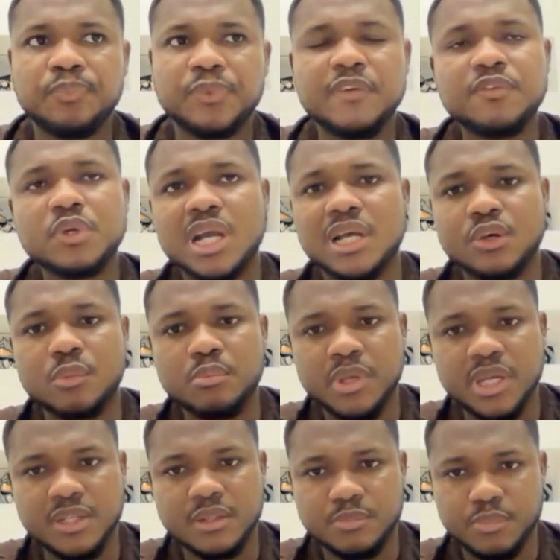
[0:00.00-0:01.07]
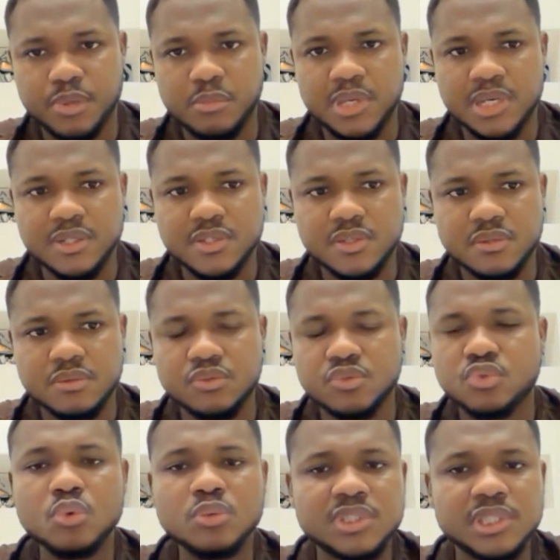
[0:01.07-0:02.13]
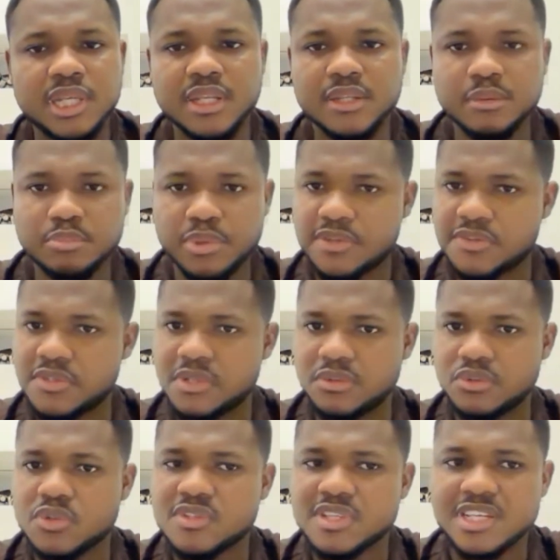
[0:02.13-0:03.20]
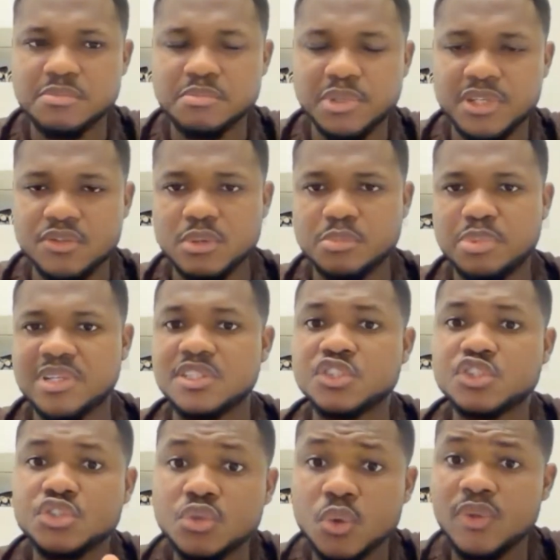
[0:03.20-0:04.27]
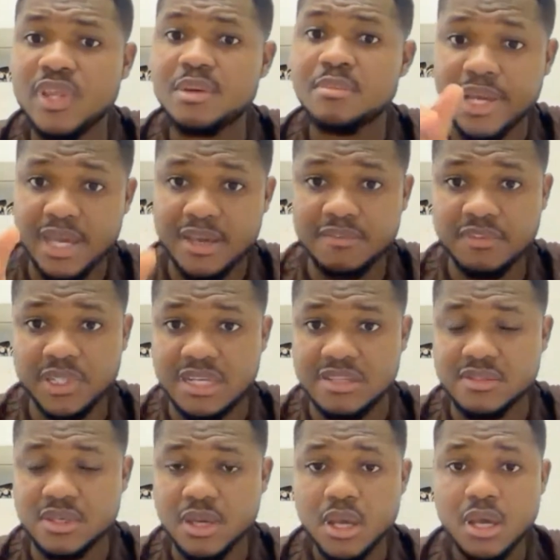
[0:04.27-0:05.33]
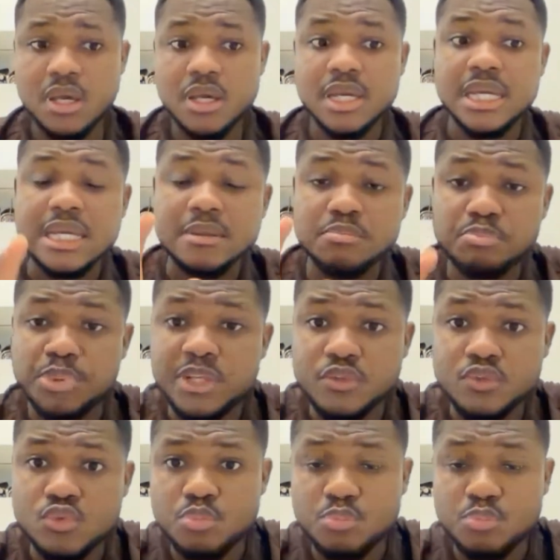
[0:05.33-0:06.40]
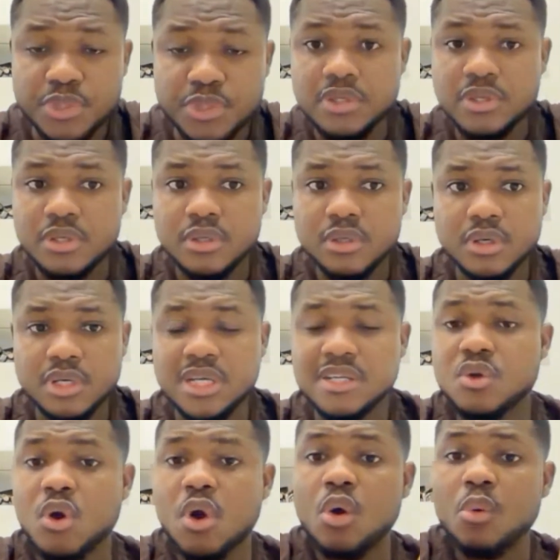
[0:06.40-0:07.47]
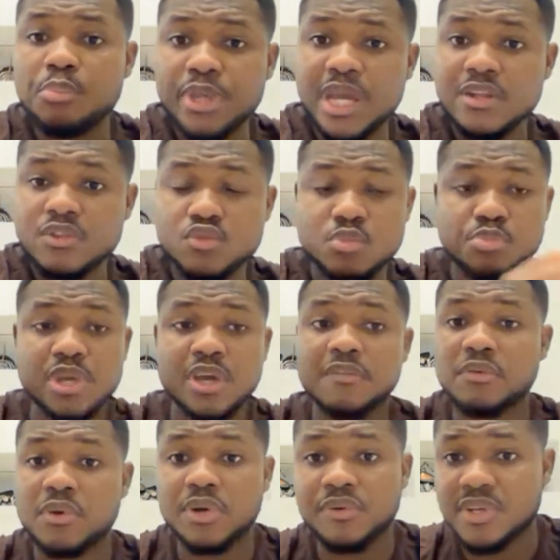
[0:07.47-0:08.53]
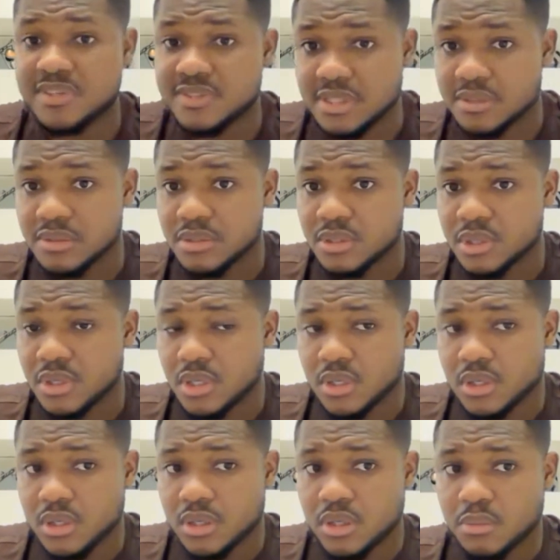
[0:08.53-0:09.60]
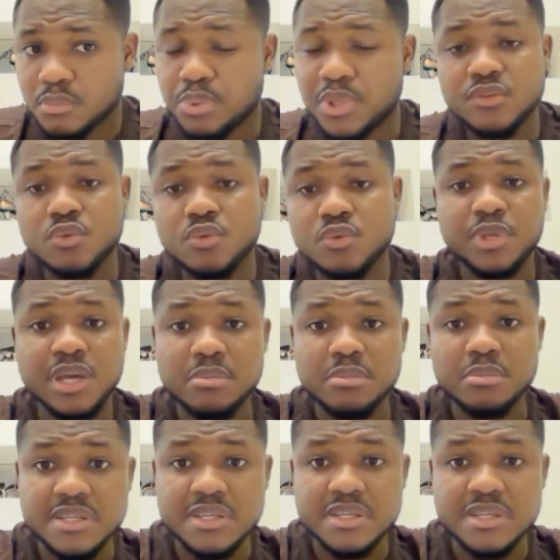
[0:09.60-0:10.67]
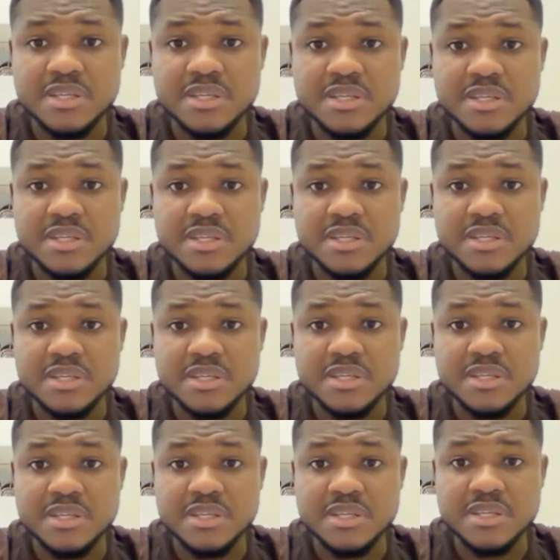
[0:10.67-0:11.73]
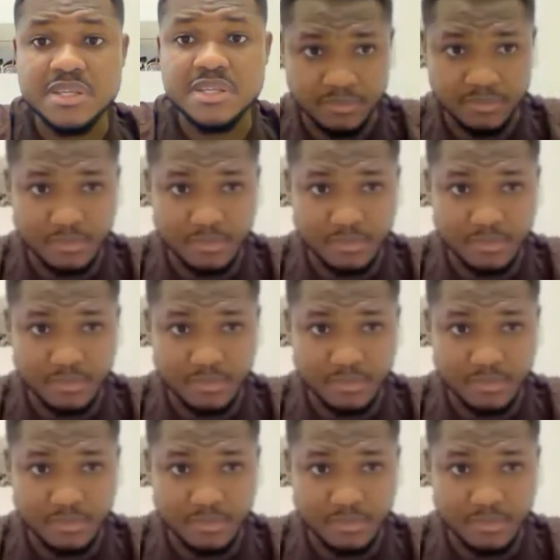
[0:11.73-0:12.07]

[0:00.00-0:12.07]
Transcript: if you cannot make the payment, don't delay the person. Just explain to the person, show them evidence. In P2P, it's called peer-to-peer for a reason. Peer-to-peer means persons to person.